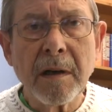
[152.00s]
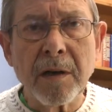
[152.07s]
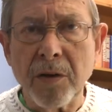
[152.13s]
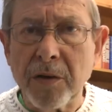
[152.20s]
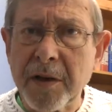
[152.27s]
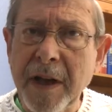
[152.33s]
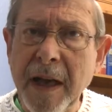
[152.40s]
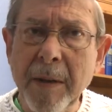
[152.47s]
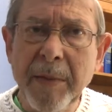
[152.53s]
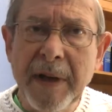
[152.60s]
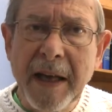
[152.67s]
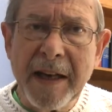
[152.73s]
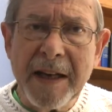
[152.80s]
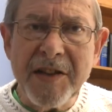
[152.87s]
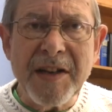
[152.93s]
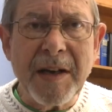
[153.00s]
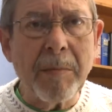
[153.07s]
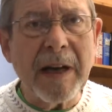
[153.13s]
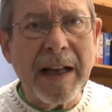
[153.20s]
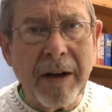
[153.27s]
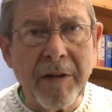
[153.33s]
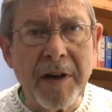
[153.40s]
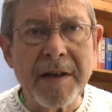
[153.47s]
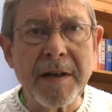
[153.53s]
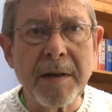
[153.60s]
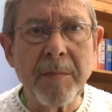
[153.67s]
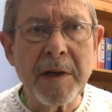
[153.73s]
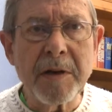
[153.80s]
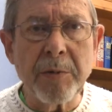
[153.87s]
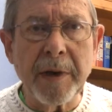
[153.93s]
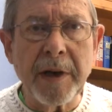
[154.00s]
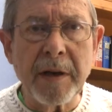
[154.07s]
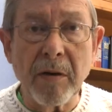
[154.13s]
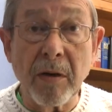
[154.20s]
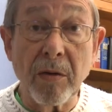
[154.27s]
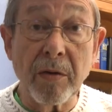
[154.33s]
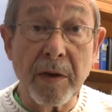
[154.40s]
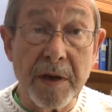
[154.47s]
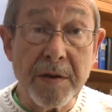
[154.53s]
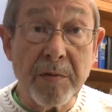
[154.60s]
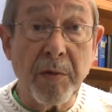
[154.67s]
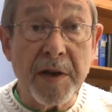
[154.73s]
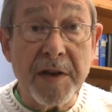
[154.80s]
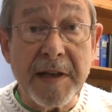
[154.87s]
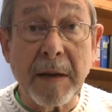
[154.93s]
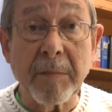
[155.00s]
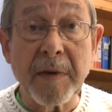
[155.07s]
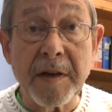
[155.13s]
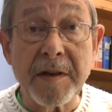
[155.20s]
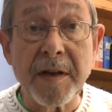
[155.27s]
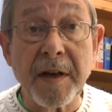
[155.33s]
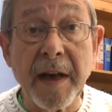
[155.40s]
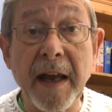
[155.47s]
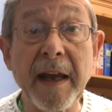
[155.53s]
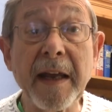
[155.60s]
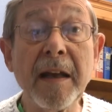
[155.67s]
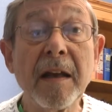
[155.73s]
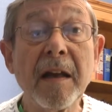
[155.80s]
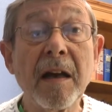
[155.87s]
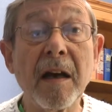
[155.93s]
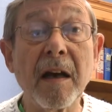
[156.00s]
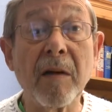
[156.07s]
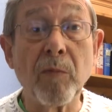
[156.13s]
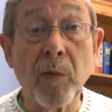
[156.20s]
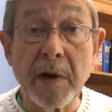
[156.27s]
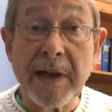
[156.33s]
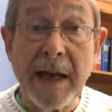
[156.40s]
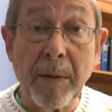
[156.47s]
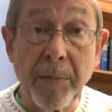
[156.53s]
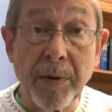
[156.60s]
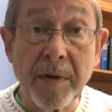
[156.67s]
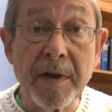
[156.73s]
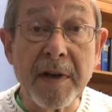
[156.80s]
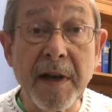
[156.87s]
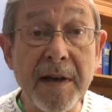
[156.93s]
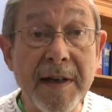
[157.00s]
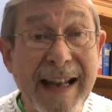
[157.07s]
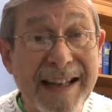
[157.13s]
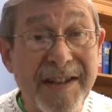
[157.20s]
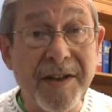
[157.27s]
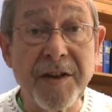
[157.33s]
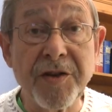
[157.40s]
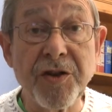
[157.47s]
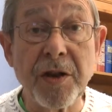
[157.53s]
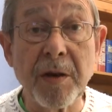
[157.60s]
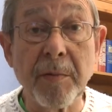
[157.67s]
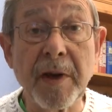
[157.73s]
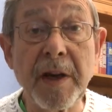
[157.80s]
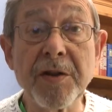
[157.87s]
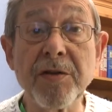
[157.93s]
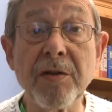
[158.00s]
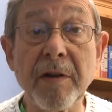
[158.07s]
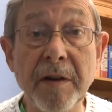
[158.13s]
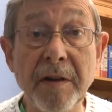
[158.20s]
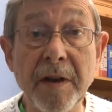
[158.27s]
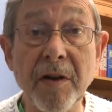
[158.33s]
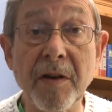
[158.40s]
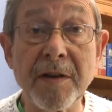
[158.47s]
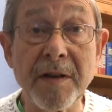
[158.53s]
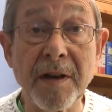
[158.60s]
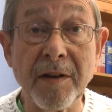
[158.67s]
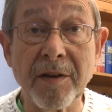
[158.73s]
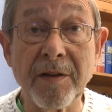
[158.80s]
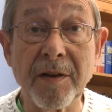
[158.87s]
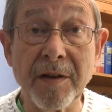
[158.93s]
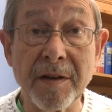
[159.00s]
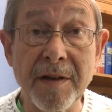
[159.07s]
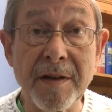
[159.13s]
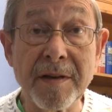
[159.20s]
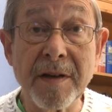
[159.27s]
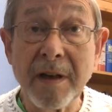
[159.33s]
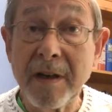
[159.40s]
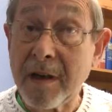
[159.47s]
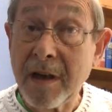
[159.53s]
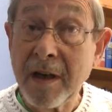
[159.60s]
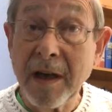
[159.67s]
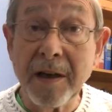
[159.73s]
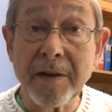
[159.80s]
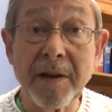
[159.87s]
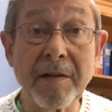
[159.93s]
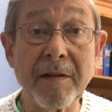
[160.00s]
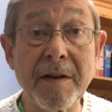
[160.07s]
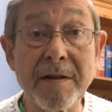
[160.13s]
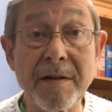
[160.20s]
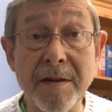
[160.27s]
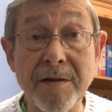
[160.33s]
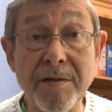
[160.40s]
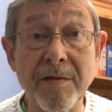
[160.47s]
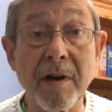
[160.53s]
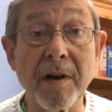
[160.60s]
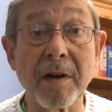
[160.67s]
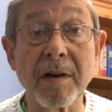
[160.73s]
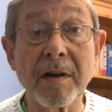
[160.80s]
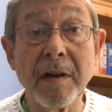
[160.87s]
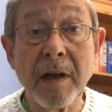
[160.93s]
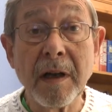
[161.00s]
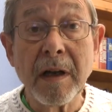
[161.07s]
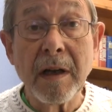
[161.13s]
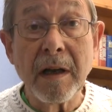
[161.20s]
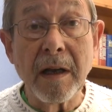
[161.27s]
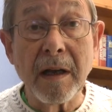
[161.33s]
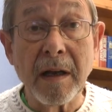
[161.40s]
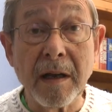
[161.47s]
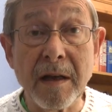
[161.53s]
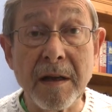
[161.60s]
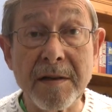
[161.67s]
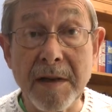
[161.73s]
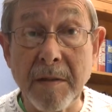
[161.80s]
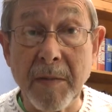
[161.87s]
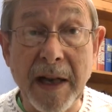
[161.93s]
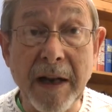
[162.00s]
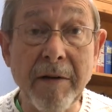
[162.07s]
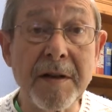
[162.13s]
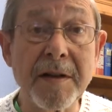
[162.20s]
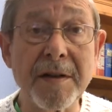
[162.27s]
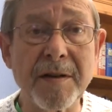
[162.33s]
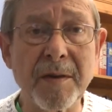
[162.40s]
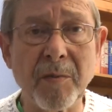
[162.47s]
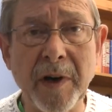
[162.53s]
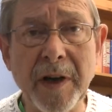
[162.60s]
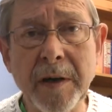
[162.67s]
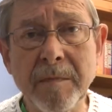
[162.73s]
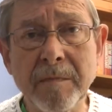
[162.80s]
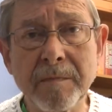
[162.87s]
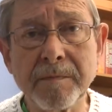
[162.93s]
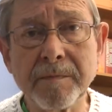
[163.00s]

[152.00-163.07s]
Could there be any similarity between all this, what's happening today, and what happened in Nazi Germany during the 1930s? I think there's a strong similarity somewhere.